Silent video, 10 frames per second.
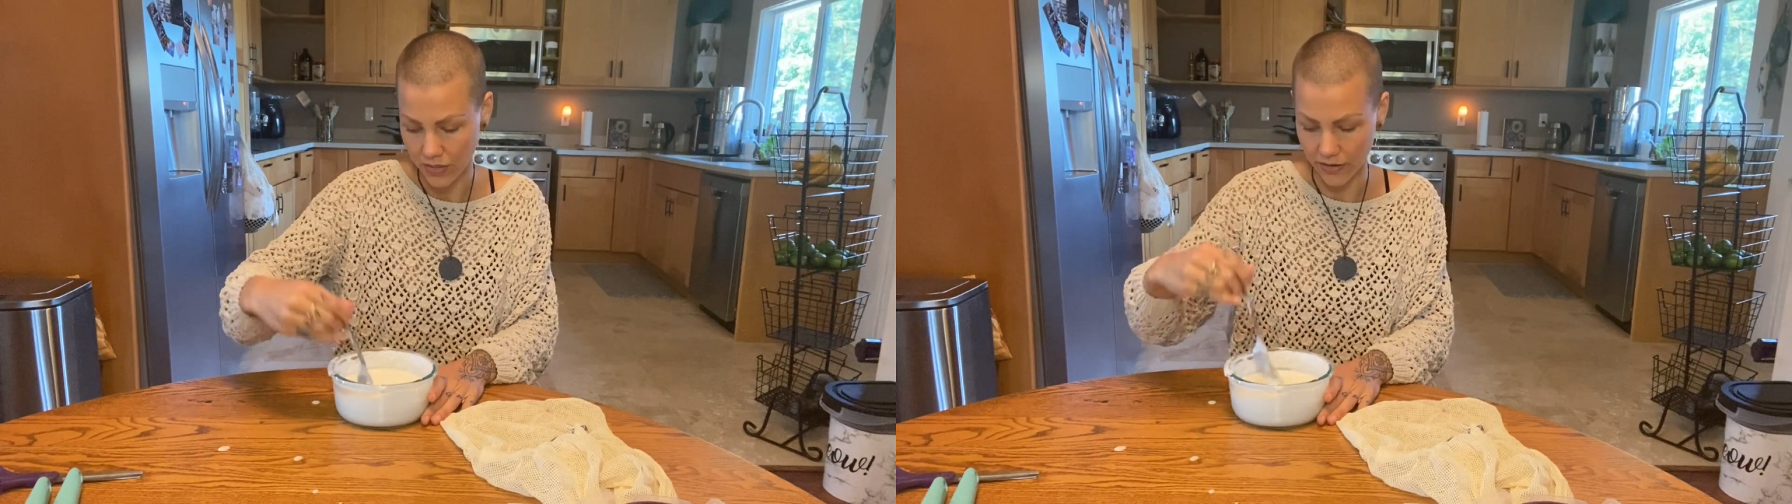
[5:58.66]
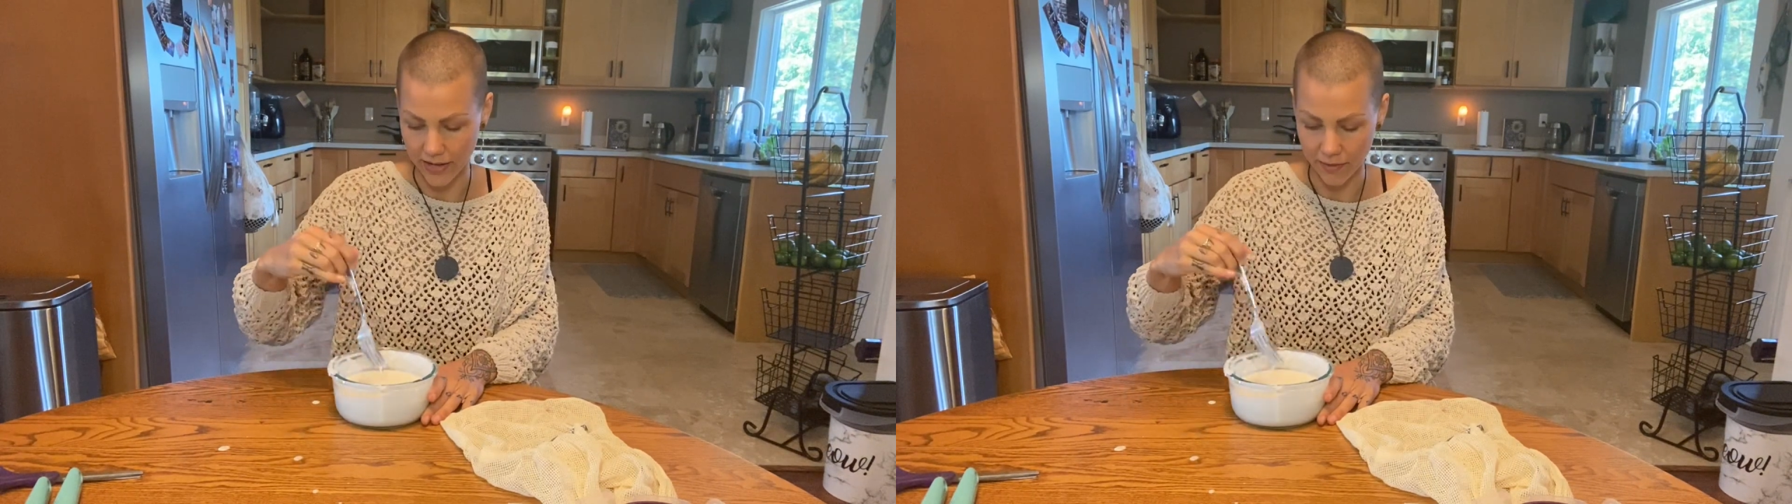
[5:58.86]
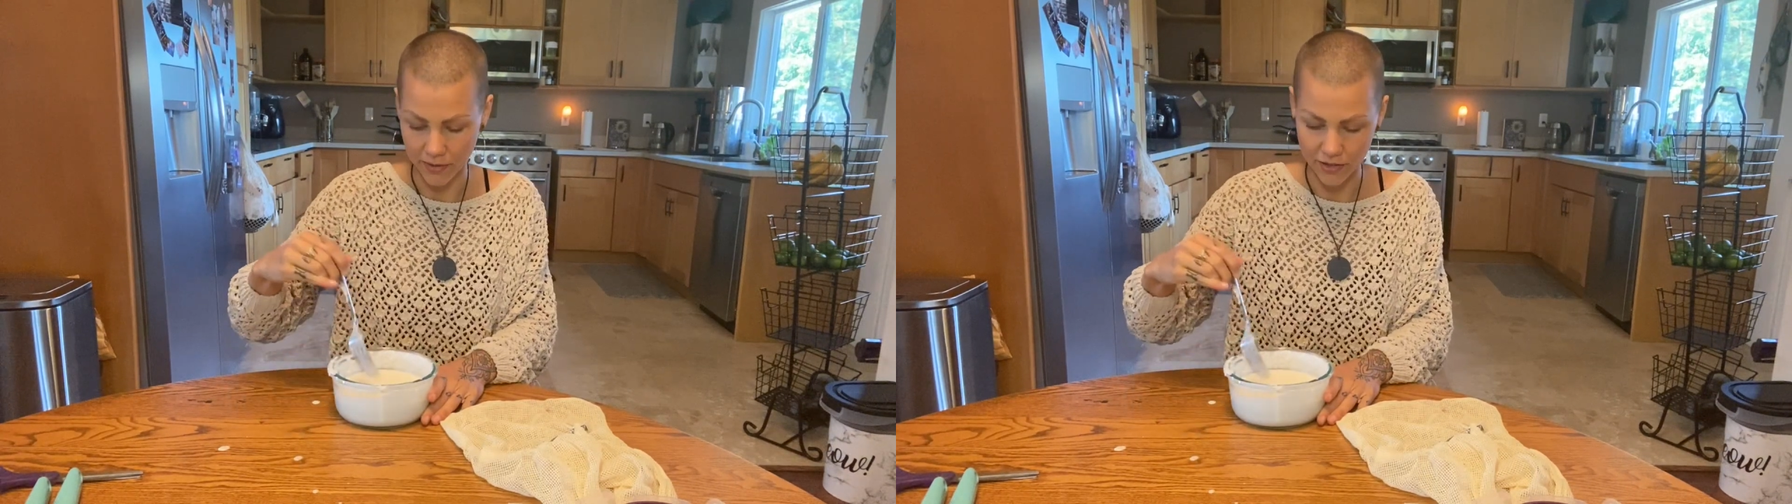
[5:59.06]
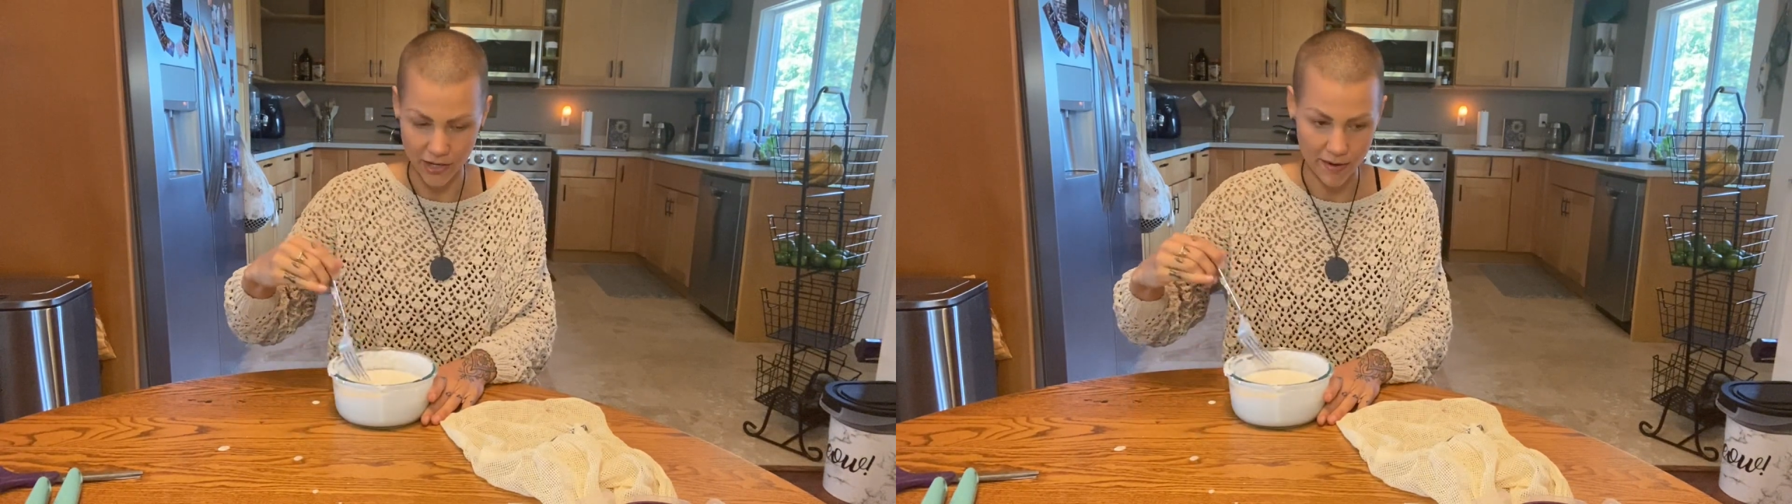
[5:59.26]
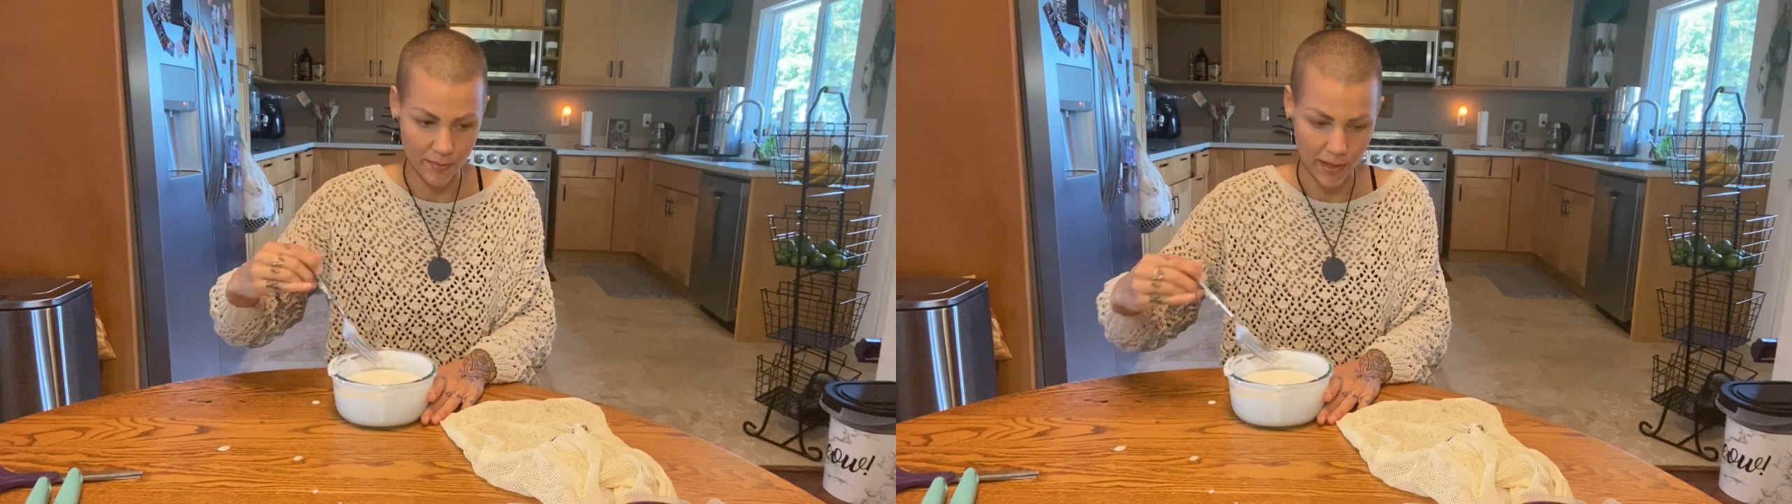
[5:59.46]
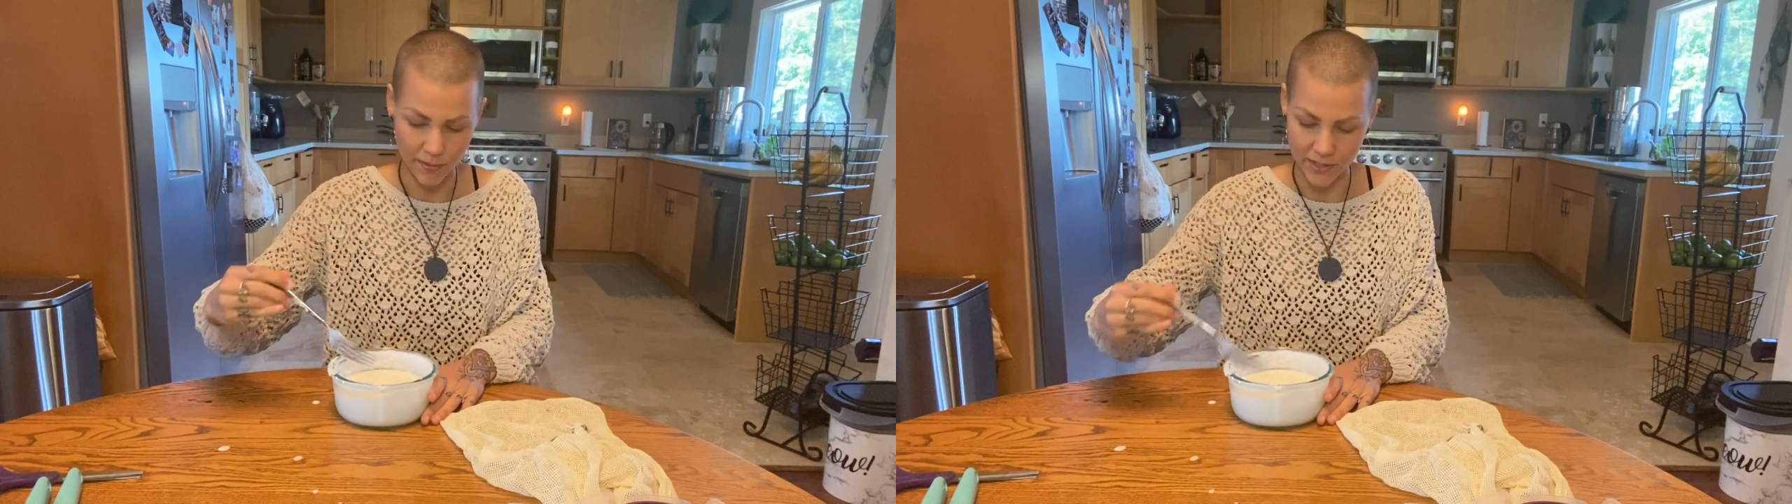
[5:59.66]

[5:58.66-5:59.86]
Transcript: Okay, I'm gonna grab a paper